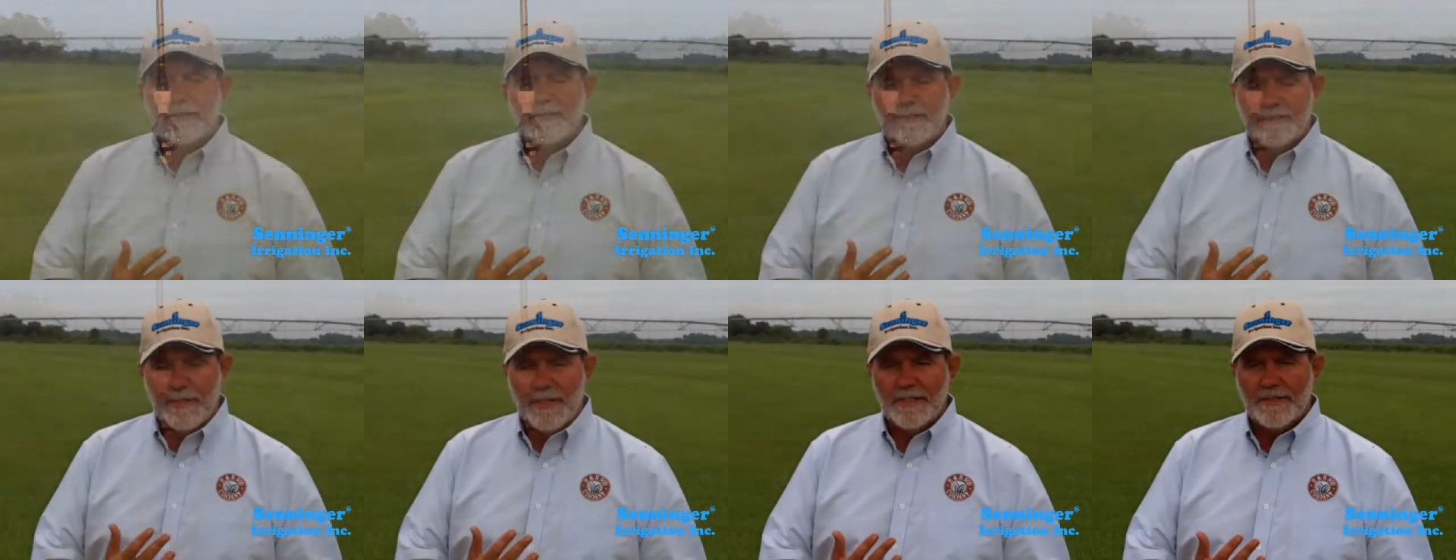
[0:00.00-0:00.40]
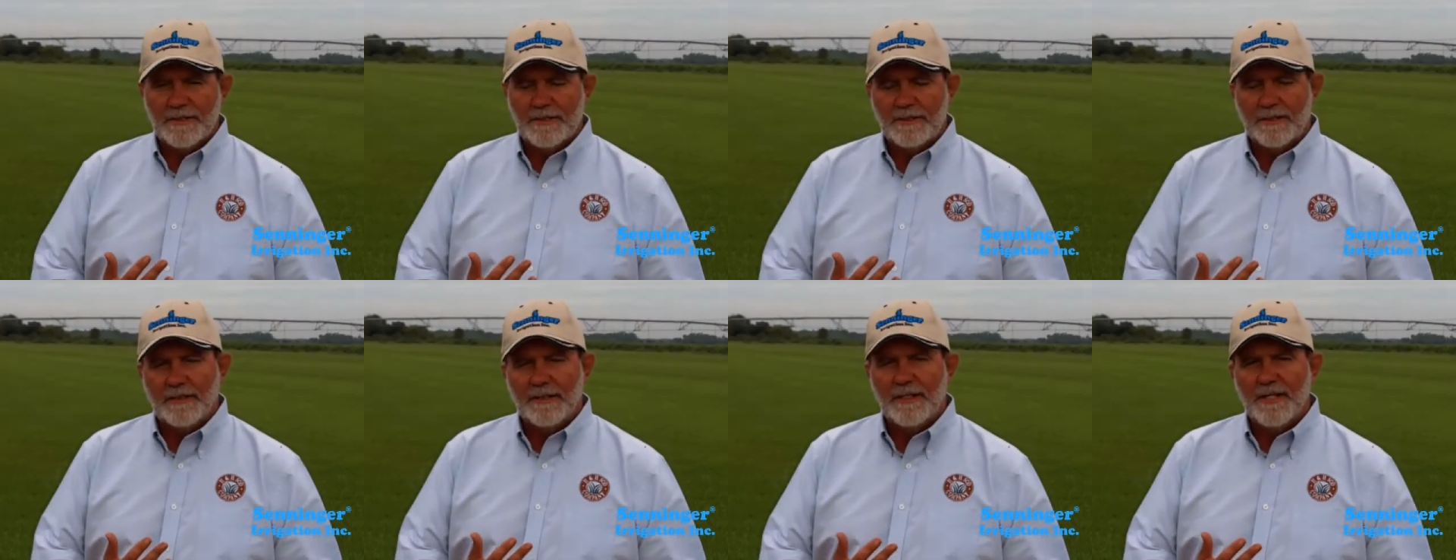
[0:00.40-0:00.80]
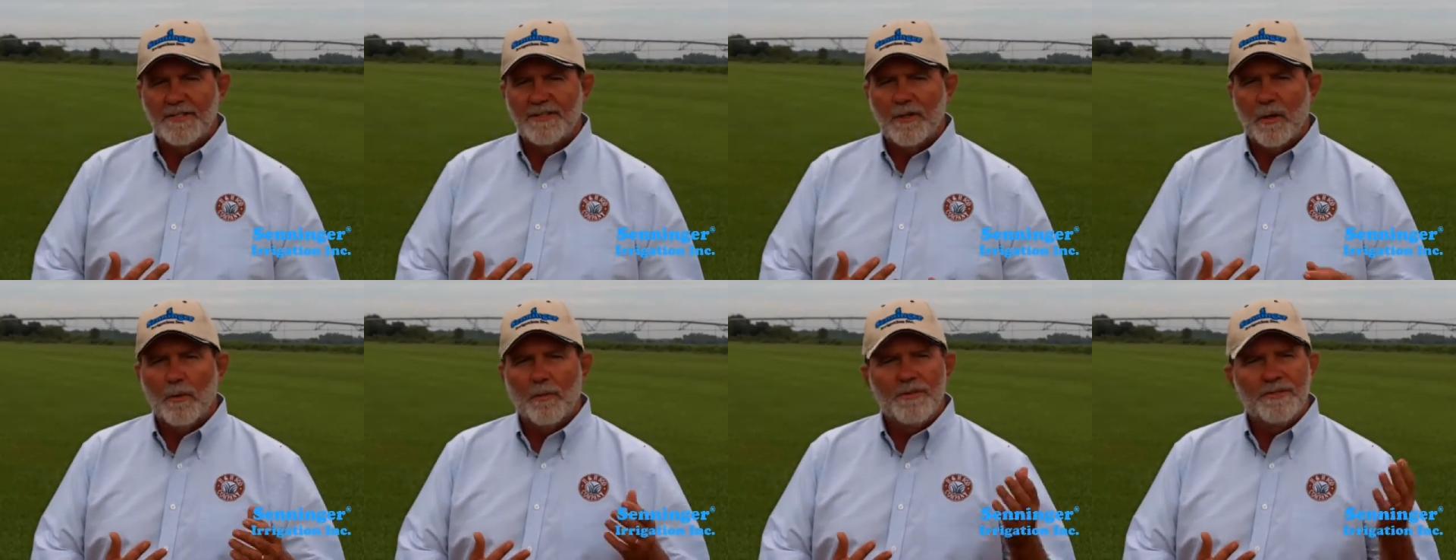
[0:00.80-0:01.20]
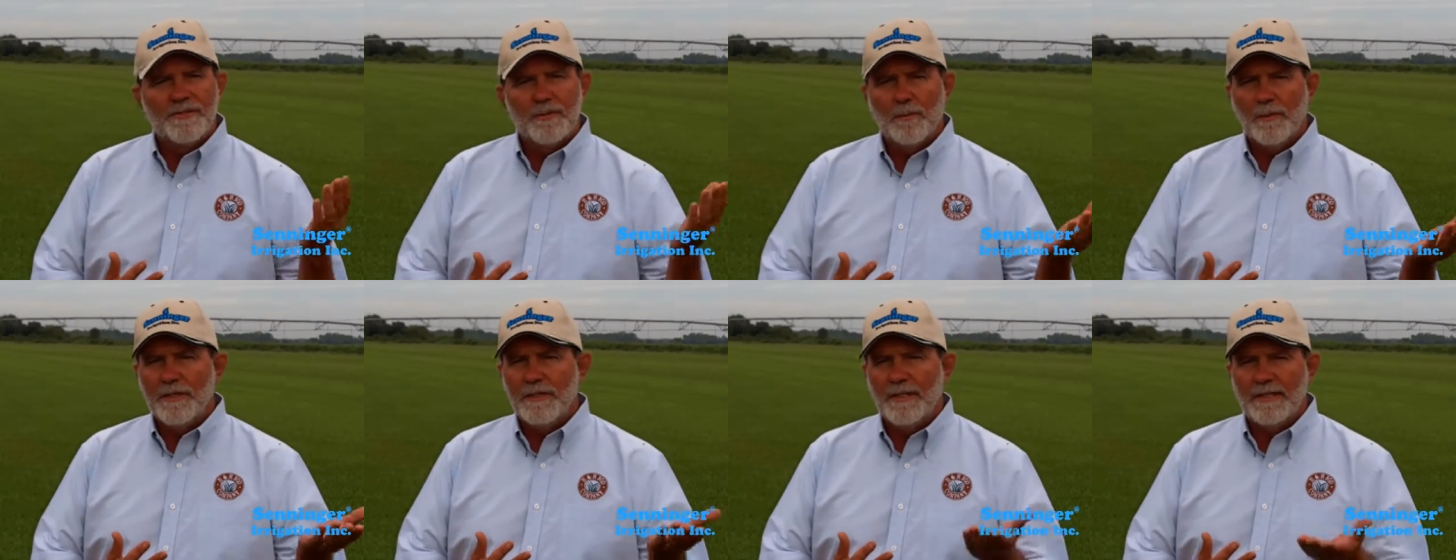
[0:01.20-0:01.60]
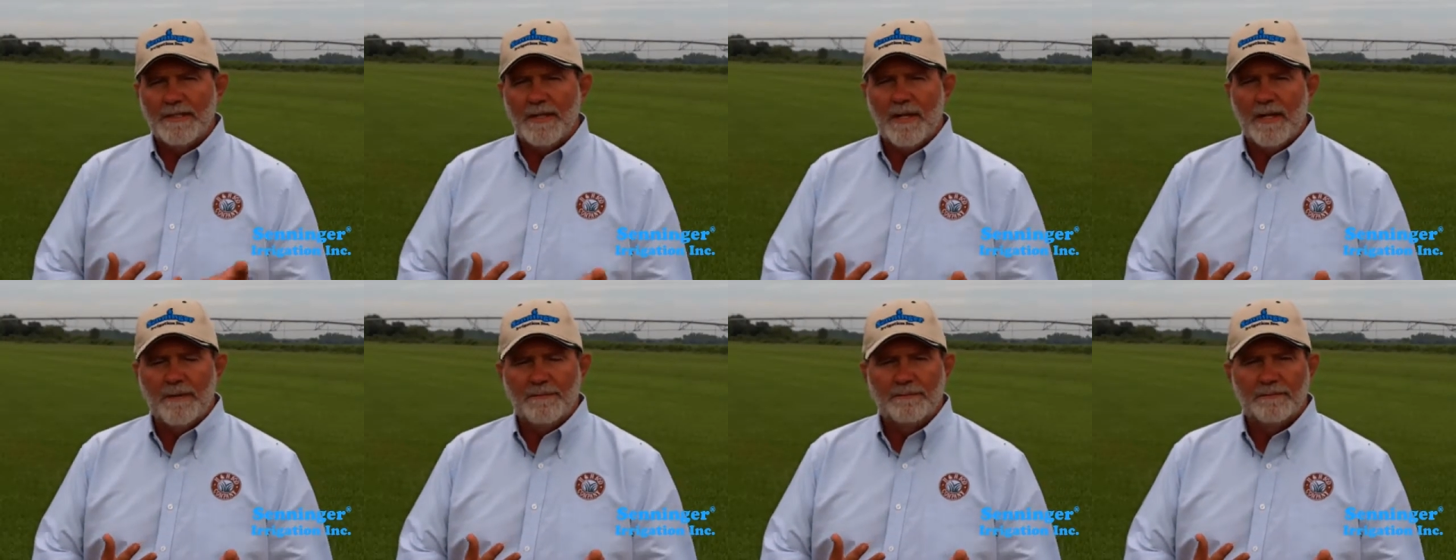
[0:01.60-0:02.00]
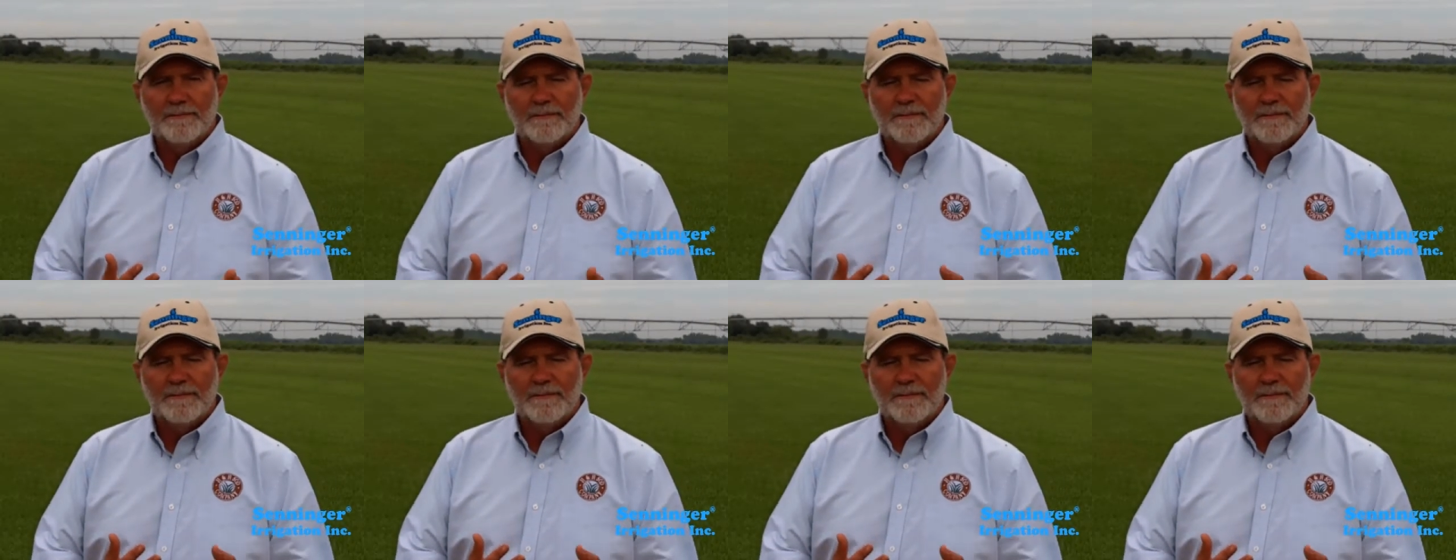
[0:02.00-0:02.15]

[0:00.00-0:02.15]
especially, is always a windy time.